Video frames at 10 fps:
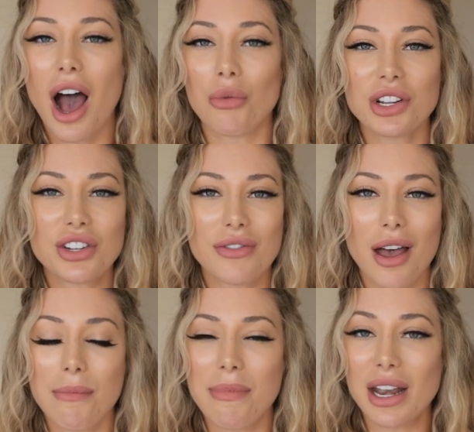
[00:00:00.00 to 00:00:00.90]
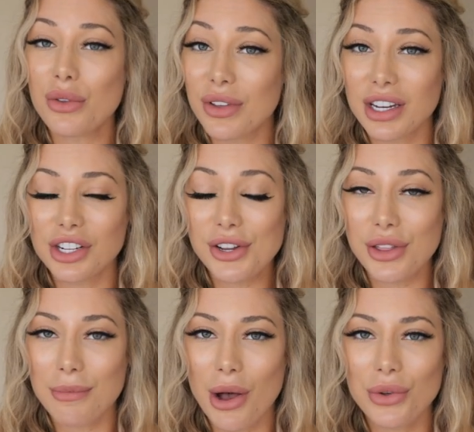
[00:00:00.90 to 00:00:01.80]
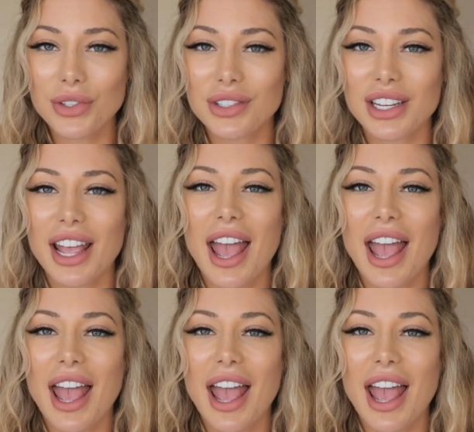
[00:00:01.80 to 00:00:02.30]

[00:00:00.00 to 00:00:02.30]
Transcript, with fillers: which of them benefited you the most.